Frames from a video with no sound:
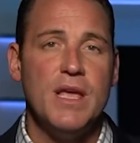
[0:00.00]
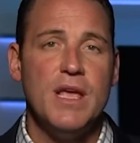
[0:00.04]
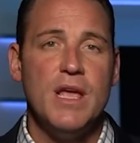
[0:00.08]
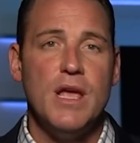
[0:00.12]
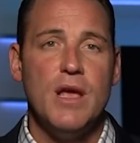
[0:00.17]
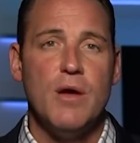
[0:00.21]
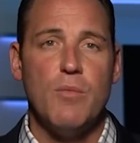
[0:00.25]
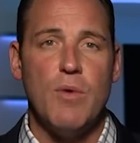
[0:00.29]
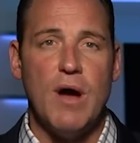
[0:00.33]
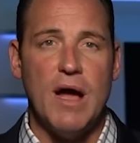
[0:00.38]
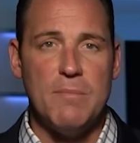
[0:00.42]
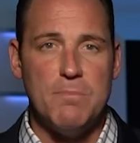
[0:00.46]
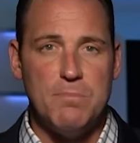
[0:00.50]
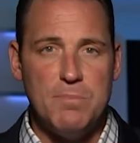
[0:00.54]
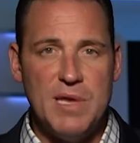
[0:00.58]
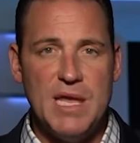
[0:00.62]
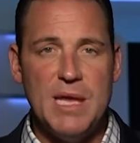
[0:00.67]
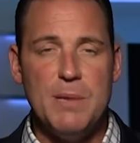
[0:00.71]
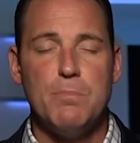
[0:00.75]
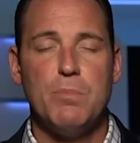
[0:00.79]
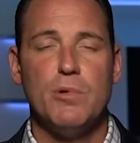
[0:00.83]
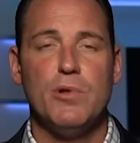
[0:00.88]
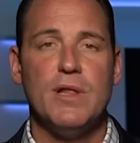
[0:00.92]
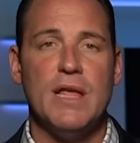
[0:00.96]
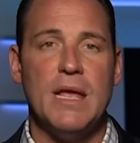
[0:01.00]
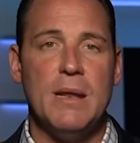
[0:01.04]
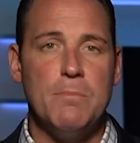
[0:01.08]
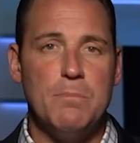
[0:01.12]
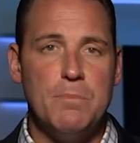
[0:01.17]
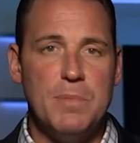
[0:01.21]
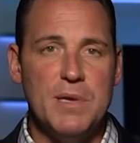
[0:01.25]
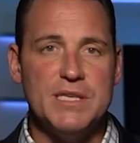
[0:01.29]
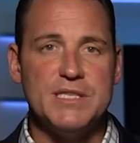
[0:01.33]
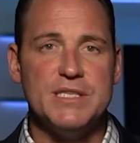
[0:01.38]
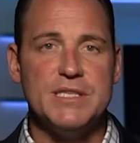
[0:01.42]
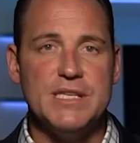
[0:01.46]
why people and
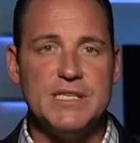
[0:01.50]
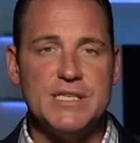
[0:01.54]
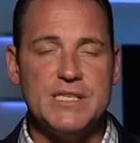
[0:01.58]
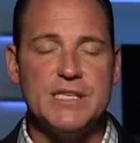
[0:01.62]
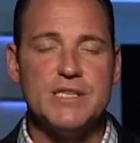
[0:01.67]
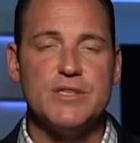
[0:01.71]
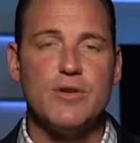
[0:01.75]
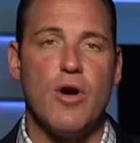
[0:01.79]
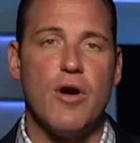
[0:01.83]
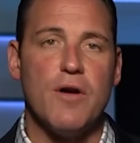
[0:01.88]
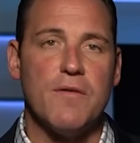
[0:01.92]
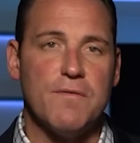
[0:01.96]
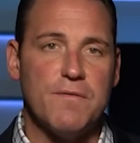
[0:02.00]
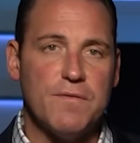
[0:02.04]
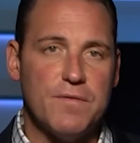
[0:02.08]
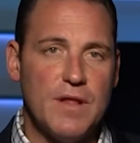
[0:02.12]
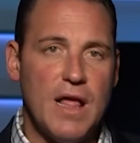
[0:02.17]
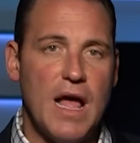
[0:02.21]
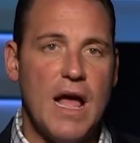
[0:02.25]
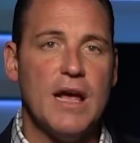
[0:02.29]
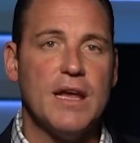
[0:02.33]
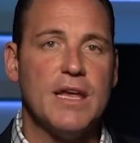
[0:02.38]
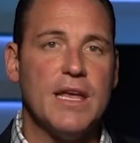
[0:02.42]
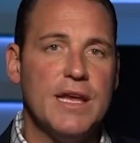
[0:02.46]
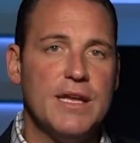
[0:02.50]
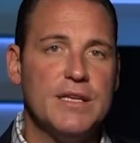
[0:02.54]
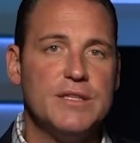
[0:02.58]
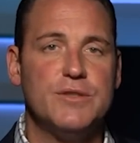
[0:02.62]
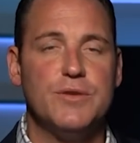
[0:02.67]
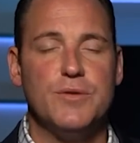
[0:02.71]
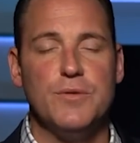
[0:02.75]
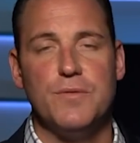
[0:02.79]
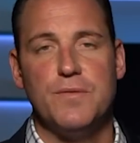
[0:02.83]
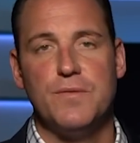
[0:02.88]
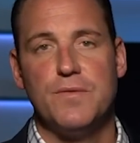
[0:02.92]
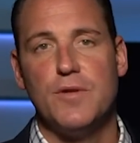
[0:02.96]
businesses are flocking
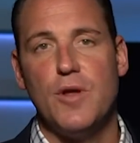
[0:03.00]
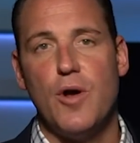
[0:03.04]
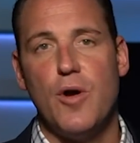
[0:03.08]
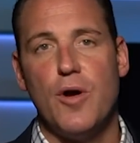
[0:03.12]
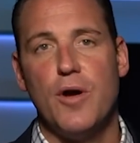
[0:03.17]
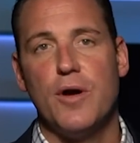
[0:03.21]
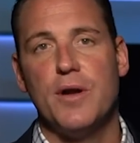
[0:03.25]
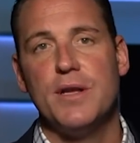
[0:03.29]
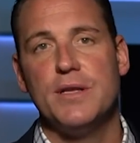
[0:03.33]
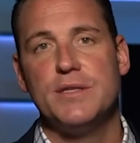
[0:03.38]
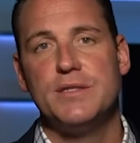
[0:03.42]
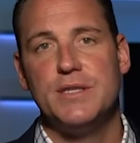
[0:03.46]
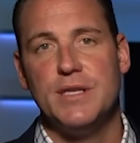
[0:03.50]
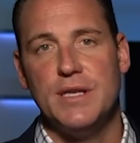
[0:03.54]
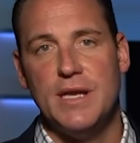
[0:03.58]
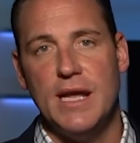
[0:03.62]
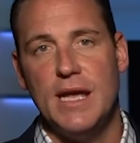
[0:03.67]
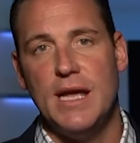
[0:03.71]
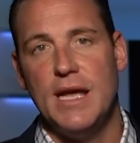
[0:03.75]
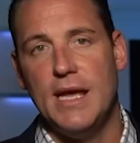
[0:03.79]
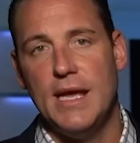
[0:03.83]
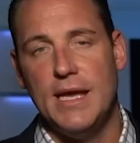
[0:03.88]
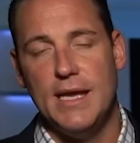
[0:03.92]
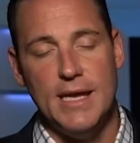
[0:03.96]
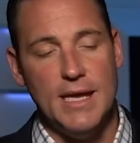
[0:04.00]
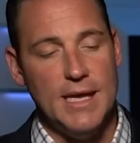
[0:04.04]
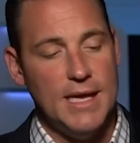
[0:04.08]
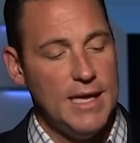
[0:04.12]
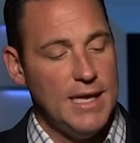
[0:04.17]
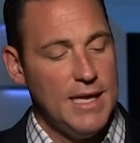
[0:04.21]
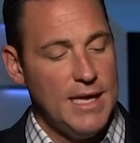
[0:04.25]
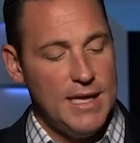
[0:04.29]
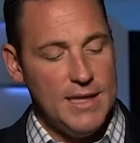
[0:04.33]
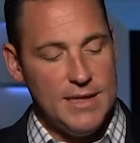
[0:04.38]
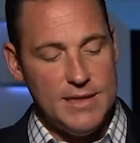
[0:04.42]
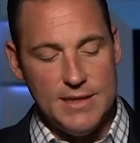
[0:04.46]
to Florida today.
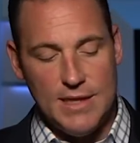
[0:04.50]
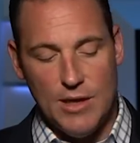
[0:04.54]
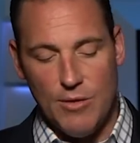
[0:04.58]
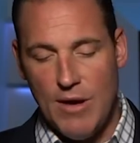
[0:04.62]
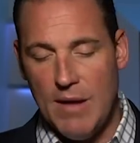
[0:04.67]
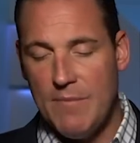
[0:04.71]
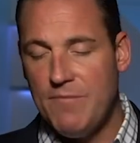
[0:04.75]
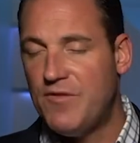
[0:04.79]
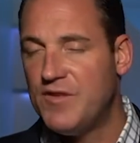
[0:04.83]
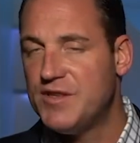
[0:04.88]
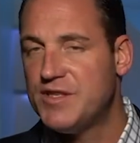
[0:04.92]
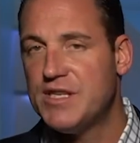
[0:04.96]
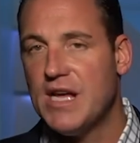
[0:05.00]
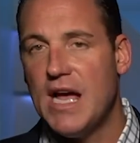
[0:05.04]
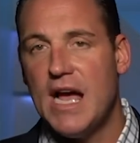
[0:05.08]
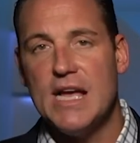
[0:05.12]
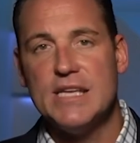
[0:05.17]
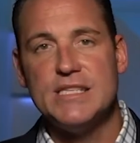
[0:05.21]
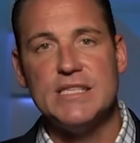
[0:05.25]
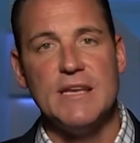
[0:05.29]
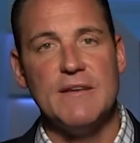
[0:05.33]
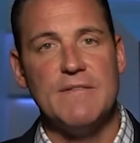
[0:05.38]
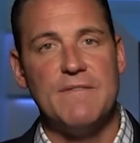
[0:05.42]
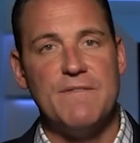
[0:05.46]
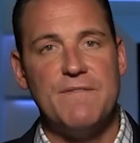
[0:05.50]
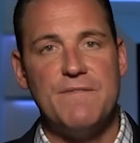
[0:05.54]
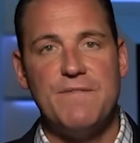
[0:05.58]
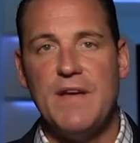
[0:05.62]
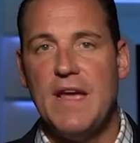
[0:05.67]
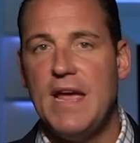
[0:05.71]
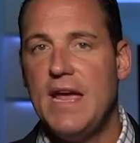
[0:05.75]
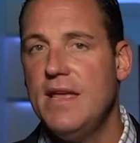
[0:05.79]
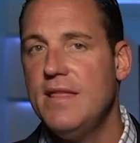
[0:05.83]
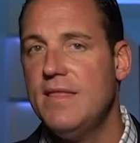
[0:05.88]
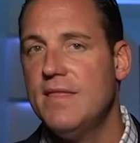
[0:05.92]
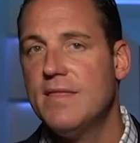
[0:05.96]
They're emphasizing
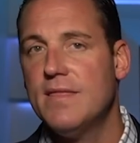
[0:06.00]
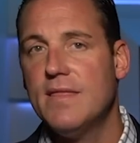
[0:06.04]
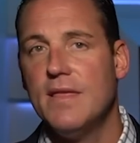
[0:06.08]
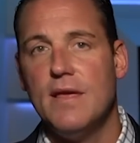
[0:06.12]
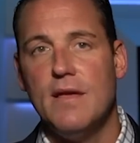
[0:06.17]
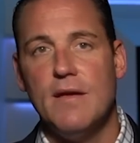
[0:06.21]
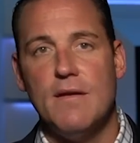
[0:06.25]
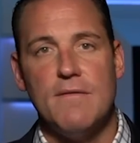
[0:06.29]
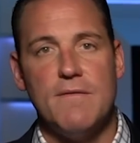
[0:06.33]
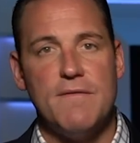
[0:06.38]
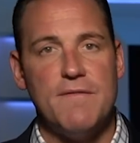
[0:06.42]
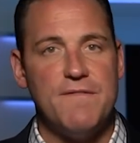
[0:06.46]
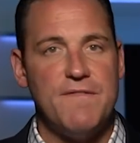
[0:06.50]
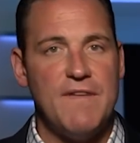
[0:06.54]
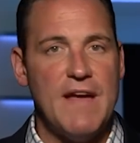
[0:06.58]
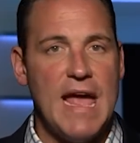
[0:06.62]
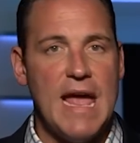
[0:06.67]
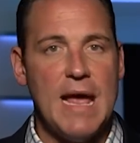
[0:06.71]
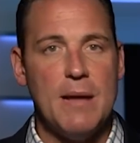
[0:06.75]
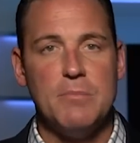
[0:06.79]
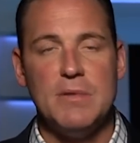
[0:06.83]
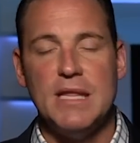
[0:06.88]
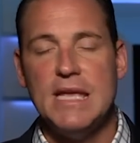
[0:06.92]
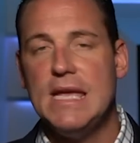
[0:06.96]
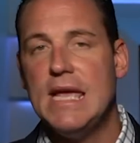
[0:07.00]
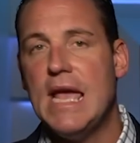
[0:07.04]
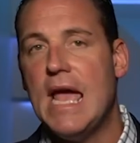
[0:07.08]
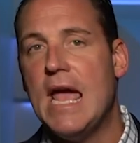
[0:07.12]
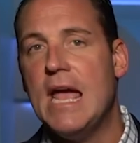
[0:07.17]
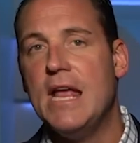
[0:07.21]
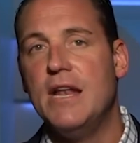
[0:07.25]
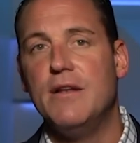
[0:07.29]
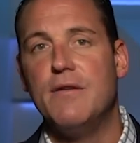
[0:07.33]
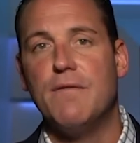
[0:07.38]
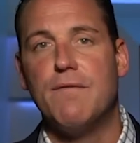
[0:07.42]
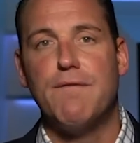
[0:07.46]
faith, family,
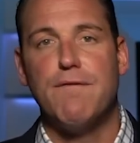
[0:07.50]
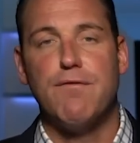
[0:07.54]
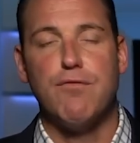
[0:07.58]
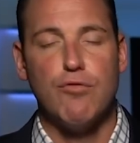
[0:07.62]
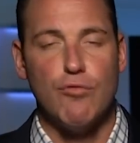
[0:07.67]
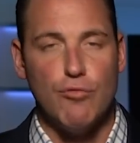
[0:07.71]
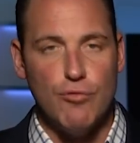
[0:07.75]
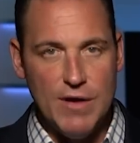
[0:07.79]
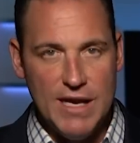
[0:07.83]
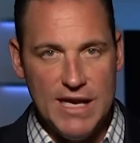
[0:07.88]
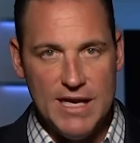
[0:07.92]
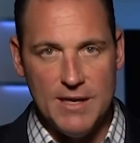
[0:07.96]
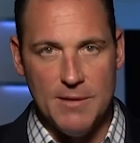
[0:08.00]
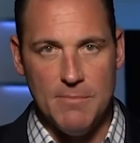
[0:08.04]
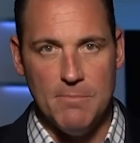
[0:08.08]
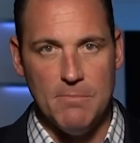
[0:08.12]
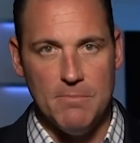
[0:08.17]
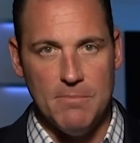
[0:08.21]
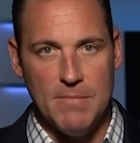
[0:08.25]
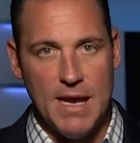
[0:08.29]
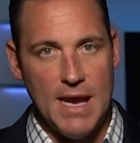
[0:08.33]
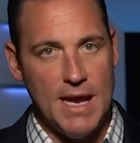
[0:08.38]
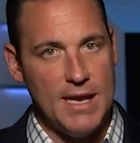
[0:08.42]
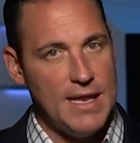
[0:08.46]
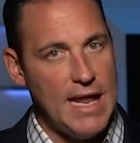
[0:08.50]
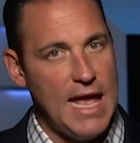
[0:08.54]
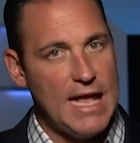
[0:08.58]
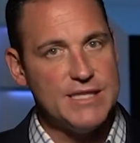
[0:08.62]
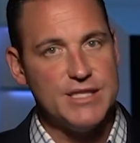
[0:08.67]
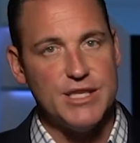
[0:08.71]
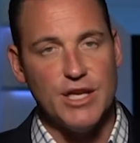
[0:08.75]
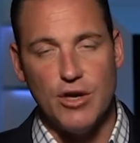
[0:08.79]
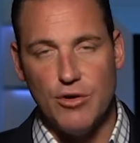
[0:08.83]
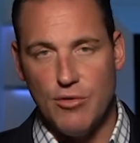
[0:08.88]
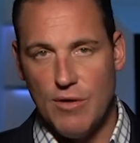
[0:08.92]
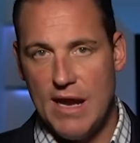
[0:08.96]
and freedom. And that's
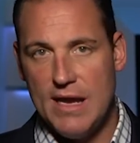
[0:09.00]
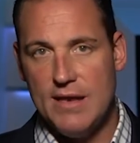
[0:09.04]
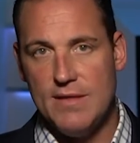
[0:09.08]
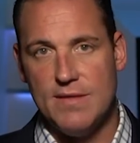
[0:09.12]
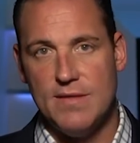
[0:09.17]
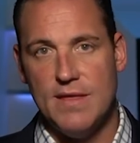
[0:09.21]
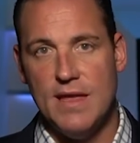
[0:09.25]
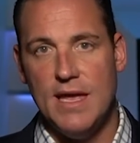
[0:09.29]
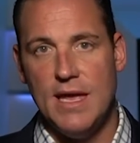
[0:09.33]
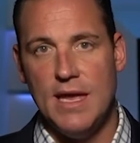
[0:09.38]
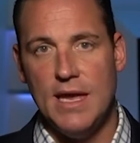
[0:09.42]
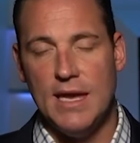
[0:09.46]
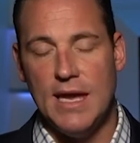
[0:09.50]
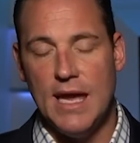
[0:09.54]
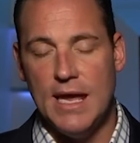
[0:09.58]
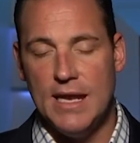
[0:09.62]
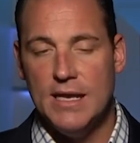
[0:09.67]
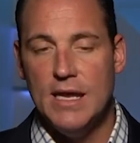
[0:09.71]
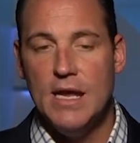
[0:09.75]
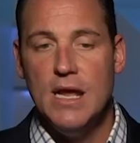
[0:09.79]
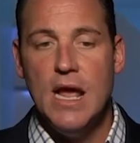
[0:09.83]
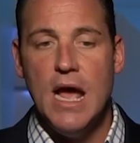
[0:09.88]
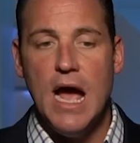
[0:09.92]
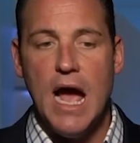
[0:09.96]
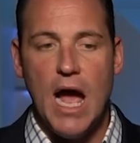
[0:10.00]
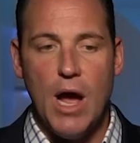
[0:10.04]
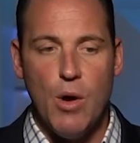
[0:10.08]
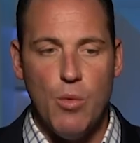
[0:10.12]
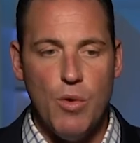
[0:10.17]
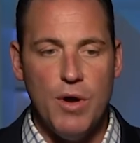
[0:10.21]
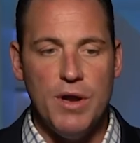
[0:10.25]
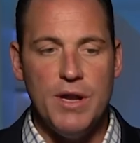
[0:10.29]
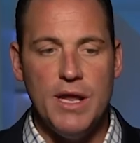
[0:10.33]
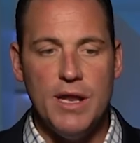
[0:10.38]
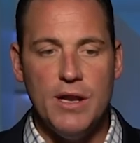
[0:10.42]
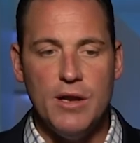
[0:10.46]
a great thing. And I
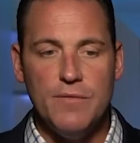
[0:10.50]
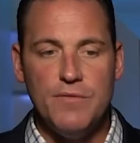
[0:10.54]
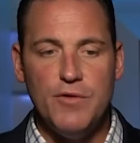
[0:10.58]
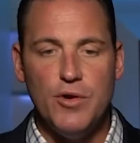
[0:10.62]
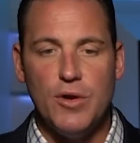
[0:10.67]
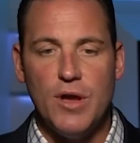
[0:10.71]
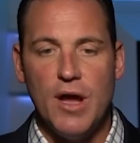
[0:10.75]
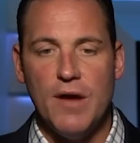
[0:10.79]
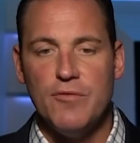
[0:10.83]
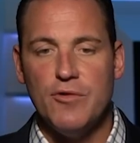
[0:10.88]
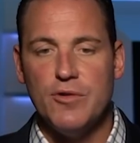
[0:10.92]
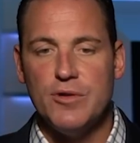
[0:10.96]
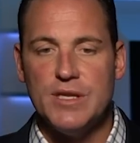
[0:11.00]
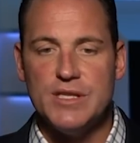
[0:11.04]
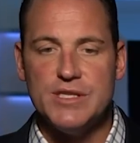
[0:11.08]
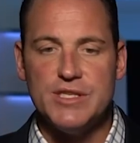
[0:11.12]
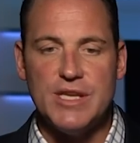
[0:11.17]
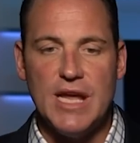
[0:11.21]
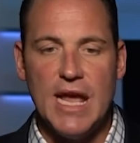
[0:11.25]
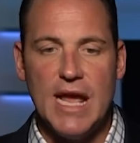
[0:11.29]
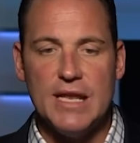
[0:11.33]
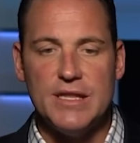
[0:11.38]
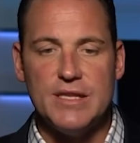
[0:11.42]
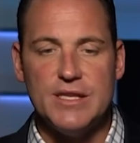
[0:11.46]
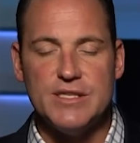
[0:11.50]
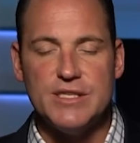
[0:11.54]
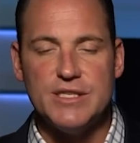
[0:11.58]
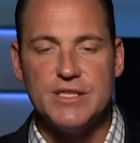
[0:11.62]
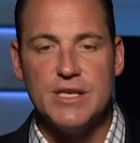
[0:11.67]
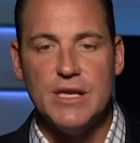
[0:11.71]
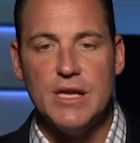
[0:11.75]
wanted to interview Governor DeSantis